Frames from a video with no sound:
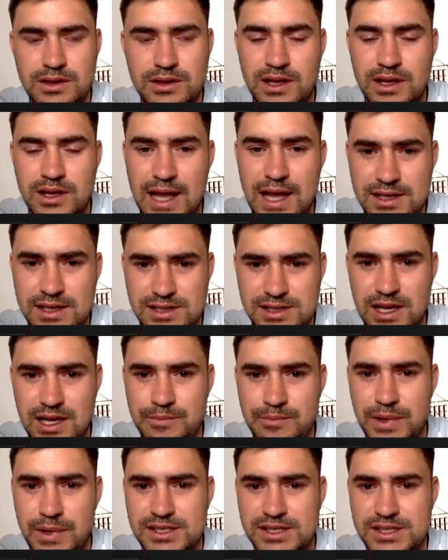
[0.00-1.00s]
the next
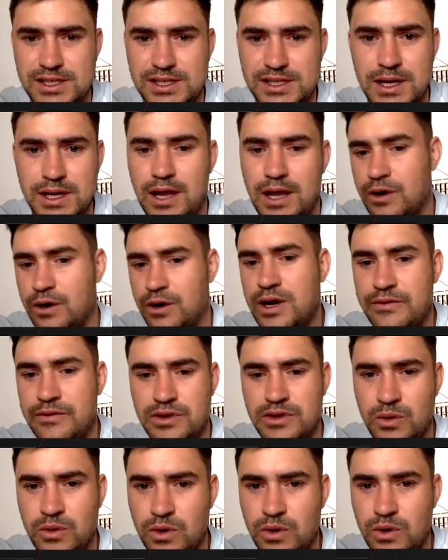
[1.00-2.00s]
Olympics in LA, or
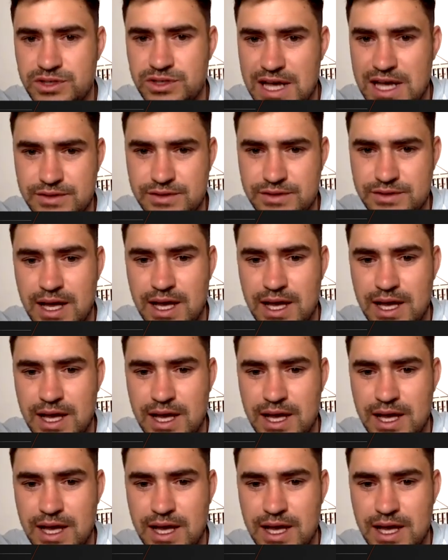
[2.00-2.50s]
even the ones after